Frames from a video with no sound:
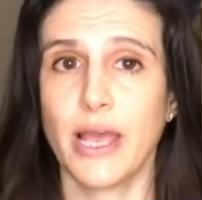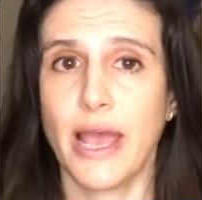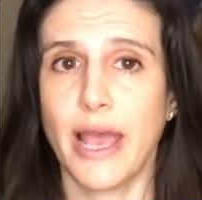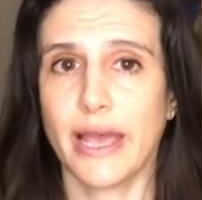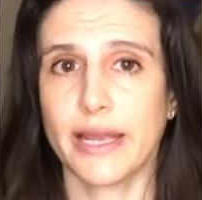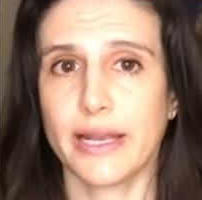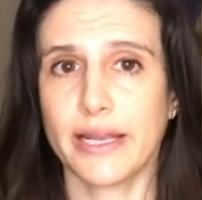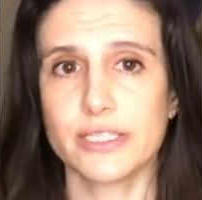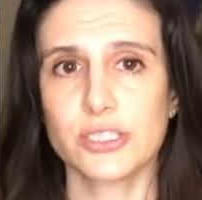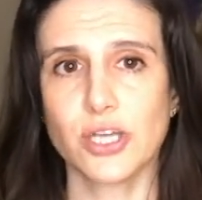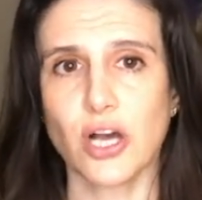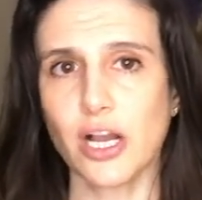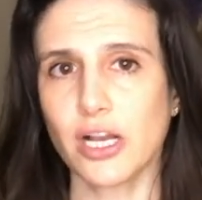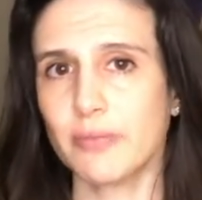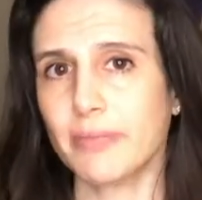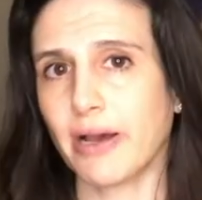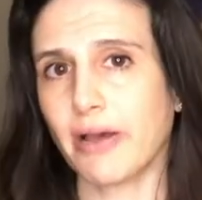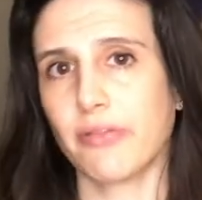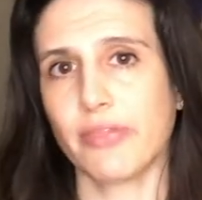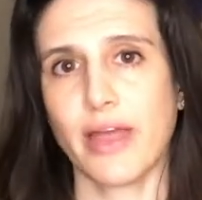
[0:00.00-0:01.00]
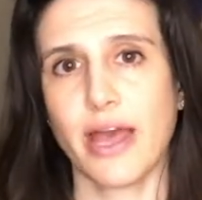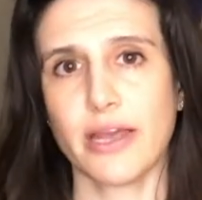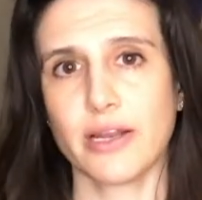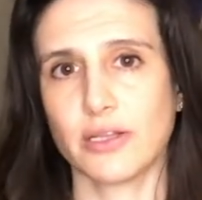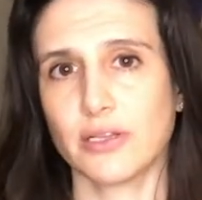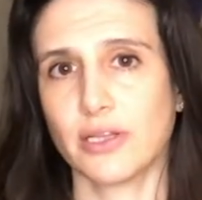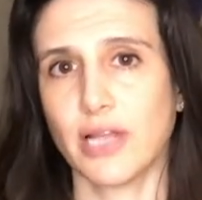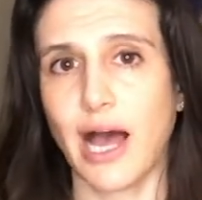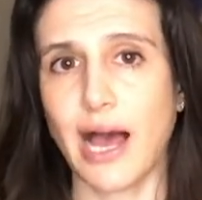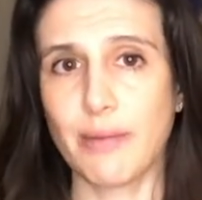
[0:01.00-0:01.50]
And I talk about that a
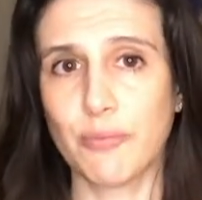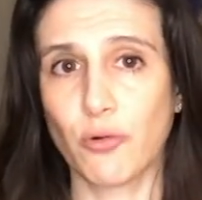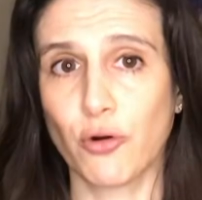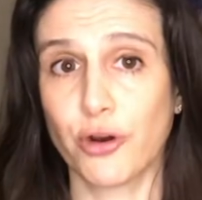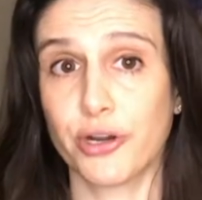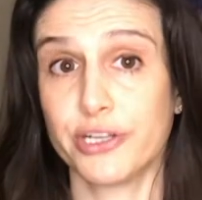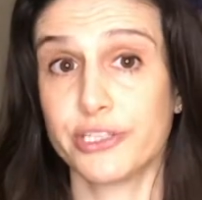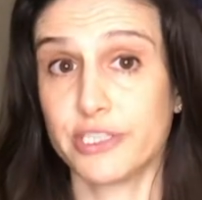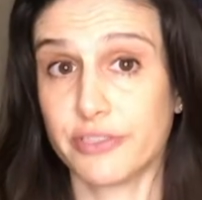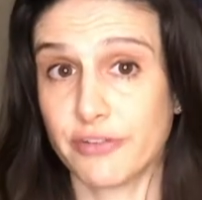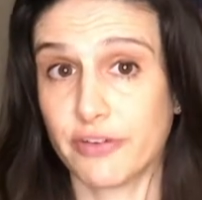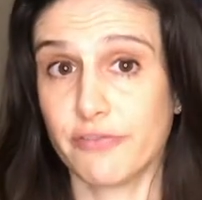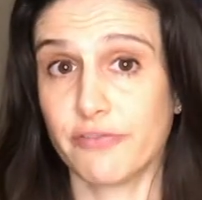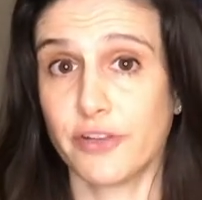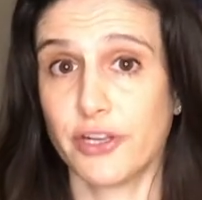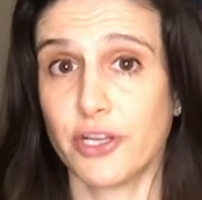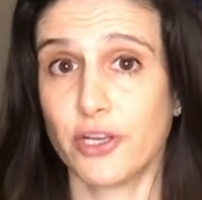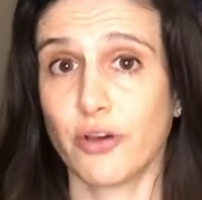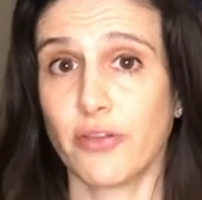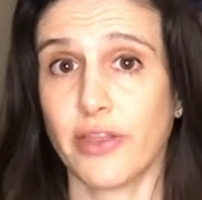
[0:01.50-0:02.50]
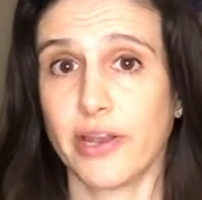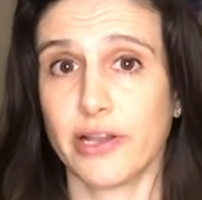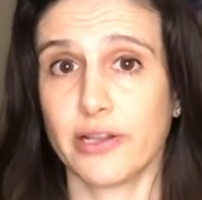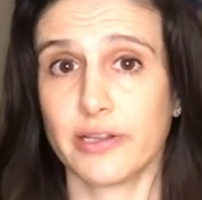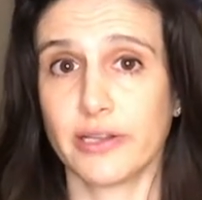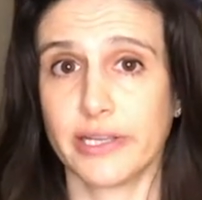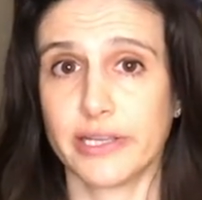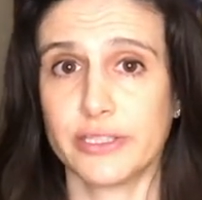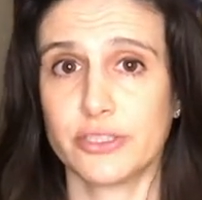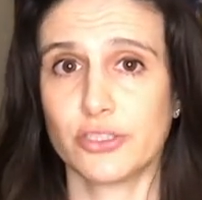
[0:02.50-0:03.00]
lot more in a different video that I'll
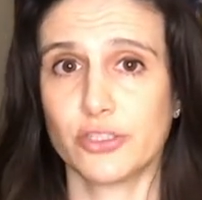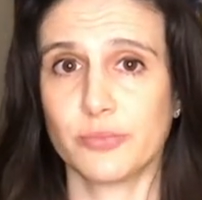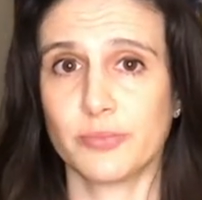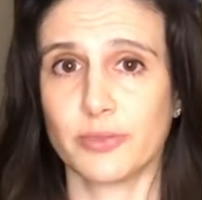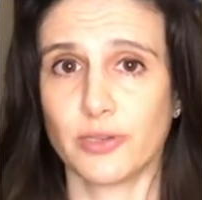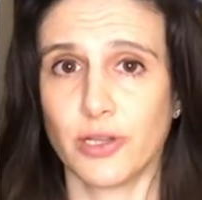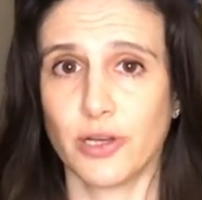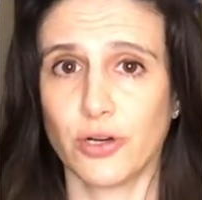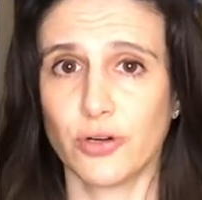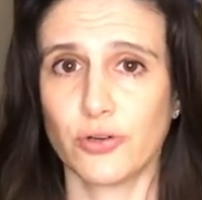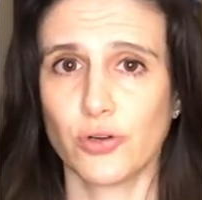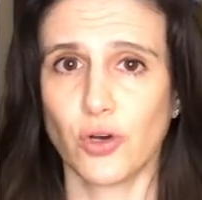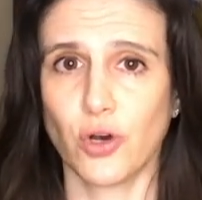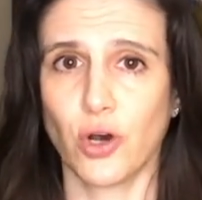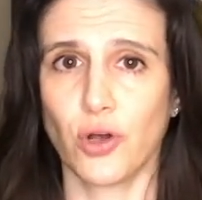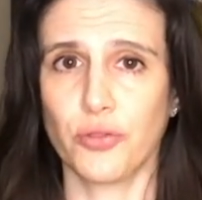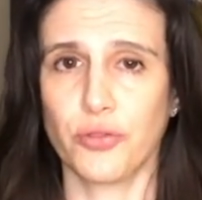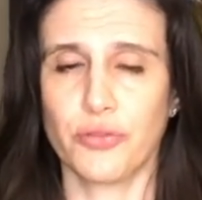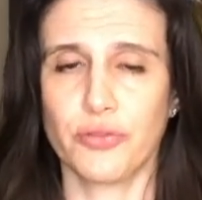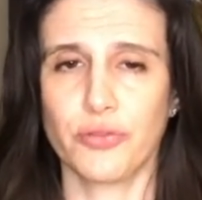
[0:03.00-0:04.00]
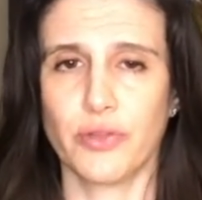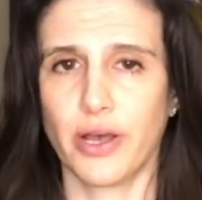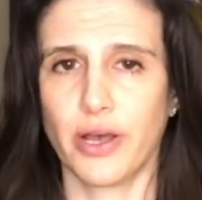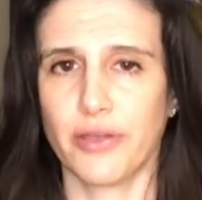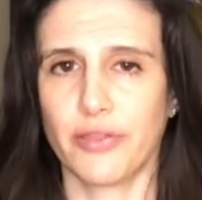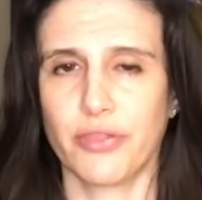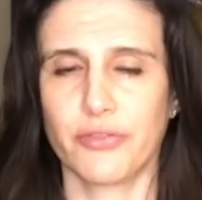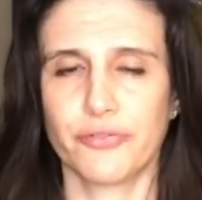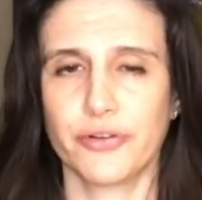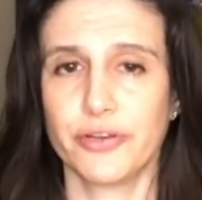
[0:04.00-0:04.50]
link to below called
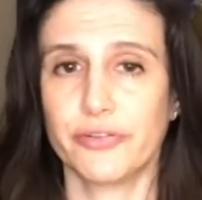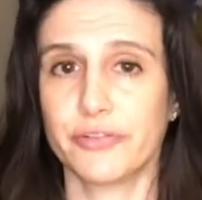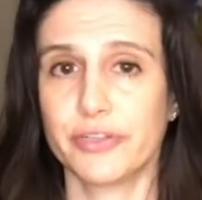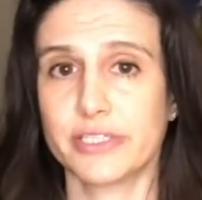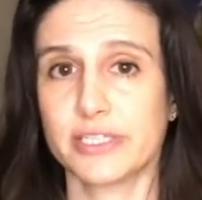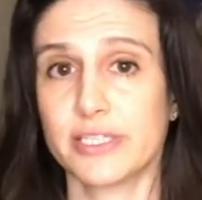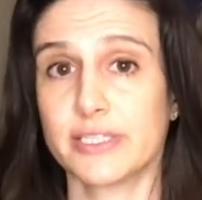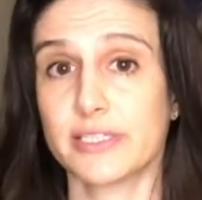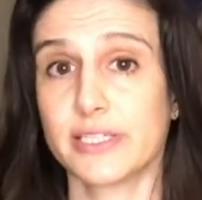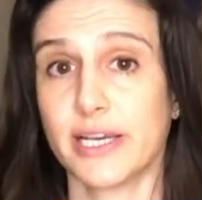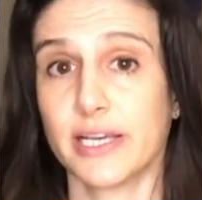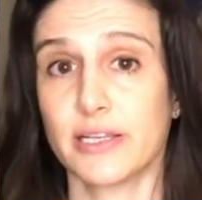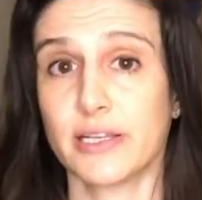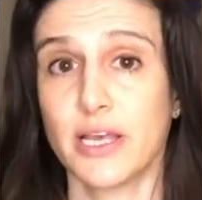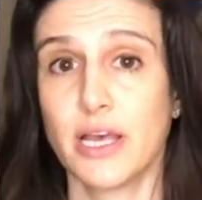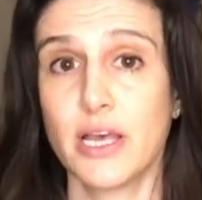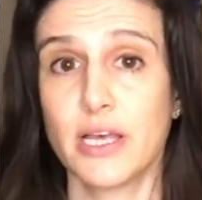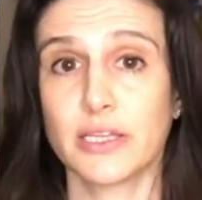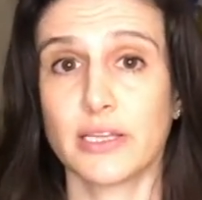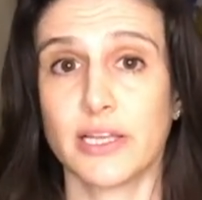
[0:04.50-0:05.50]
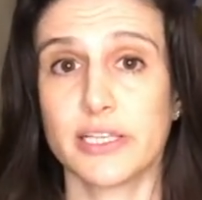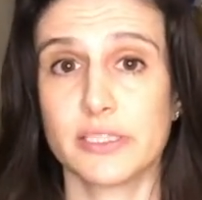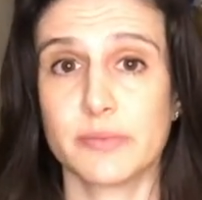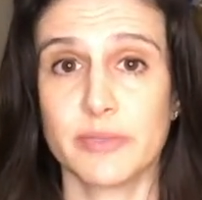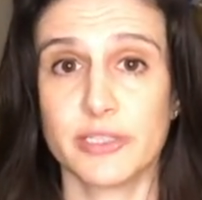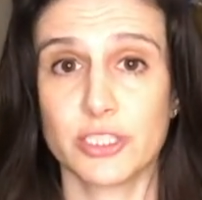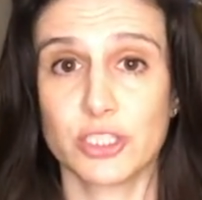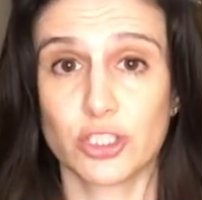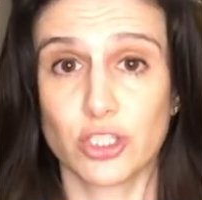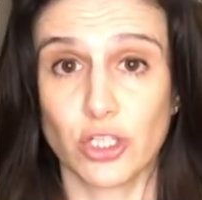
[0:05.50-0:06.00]
3 Reasons That
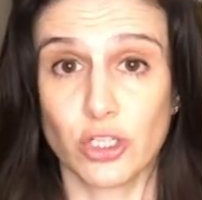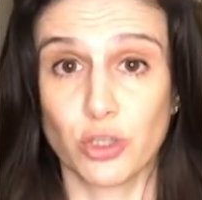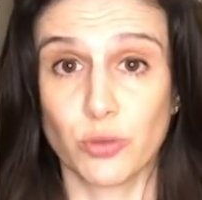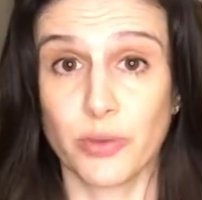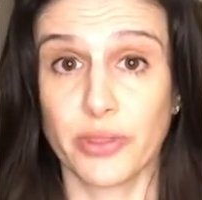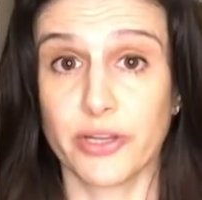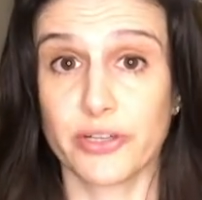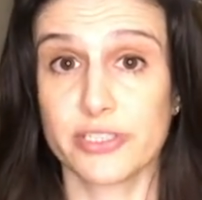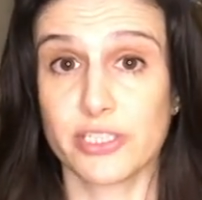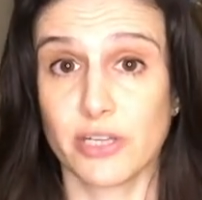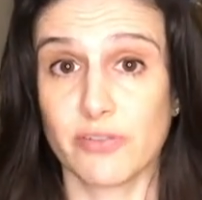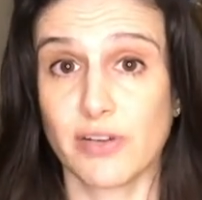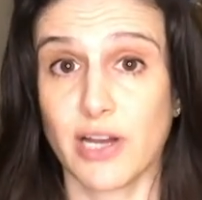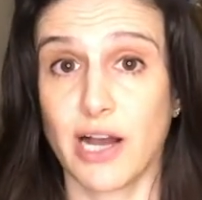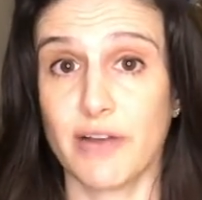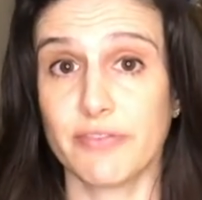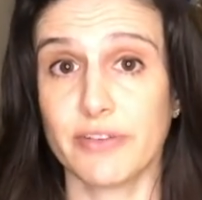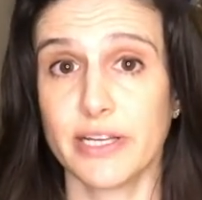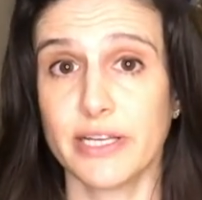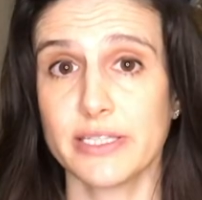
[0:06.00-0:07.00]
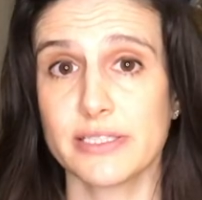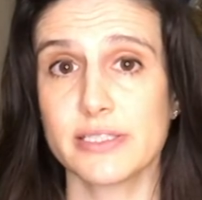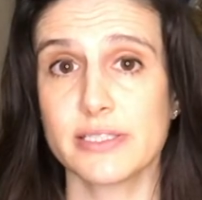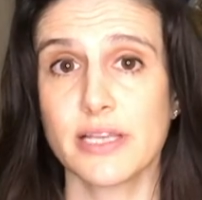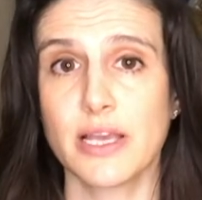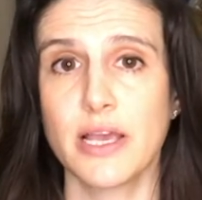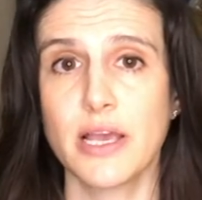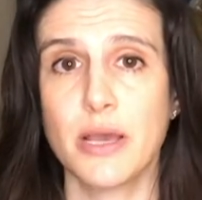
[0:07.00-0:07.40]
Lesbians Struggle With Their Self-Confidence.